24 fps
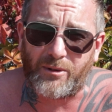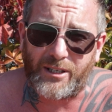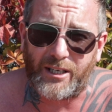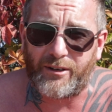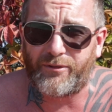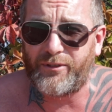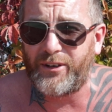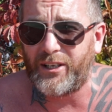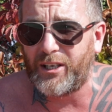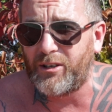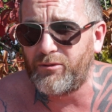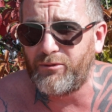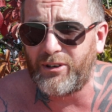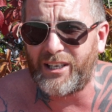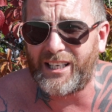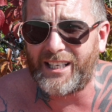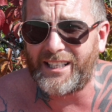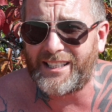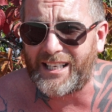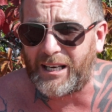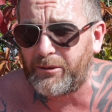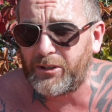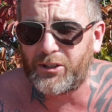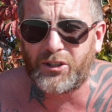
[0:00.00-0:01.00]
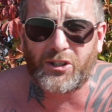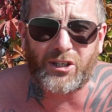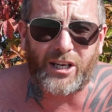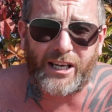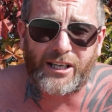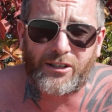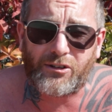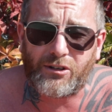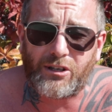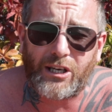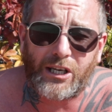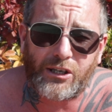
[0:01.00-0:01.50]
When you're feeling really down,
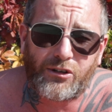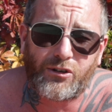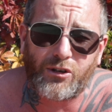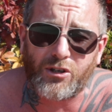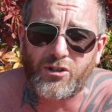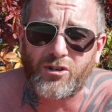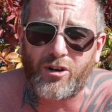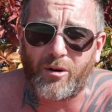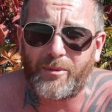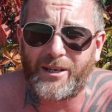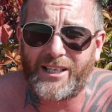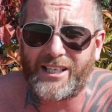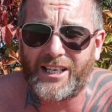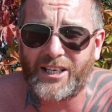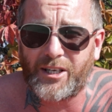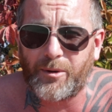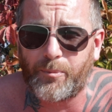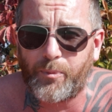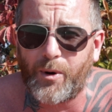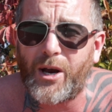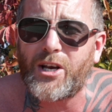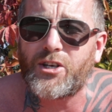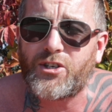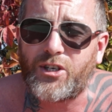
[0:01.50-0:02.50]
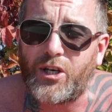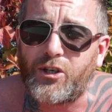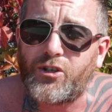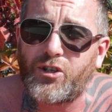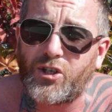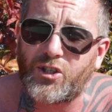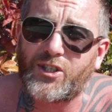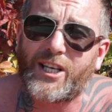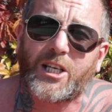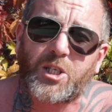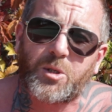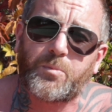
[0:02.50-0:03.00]
it does not mean you're depressed. You're
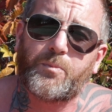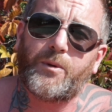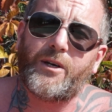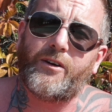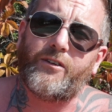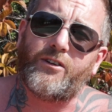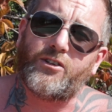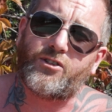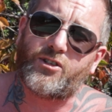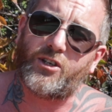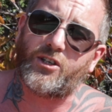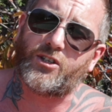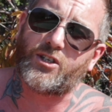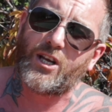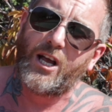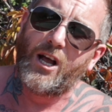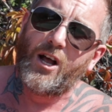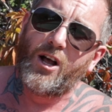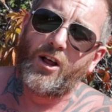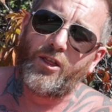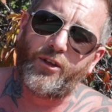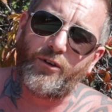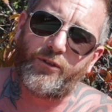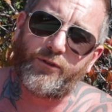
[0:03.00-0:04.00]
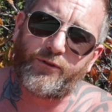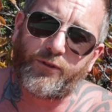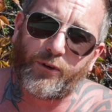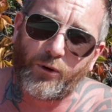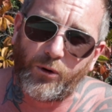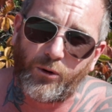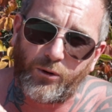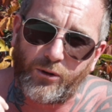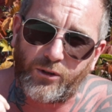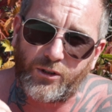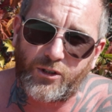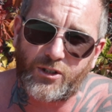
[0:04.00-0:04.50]
just experiences the
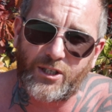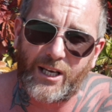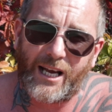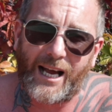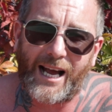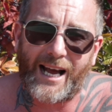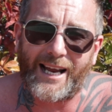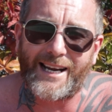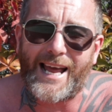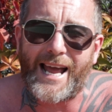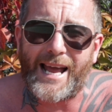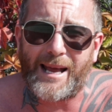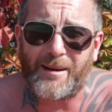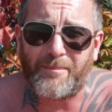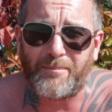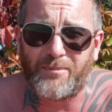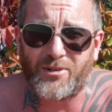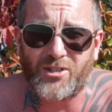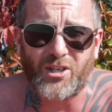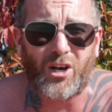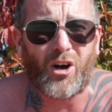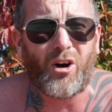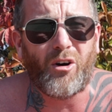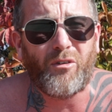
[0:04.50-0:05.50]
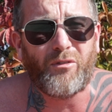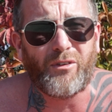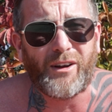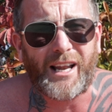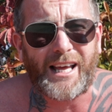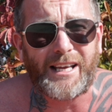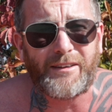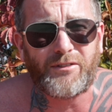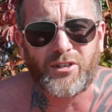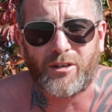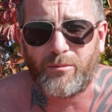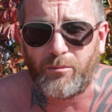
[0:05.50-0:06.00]
flows and ebbs of
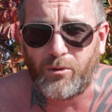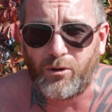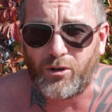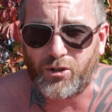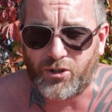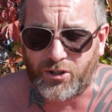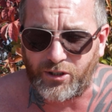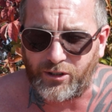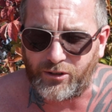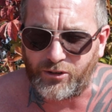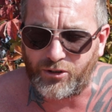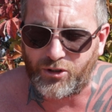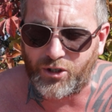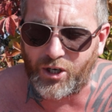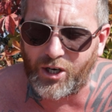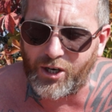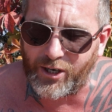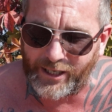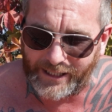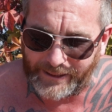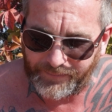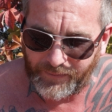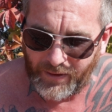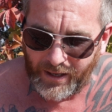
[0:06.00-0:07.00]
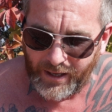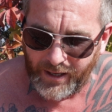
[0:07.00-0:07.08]
life's emotional journey.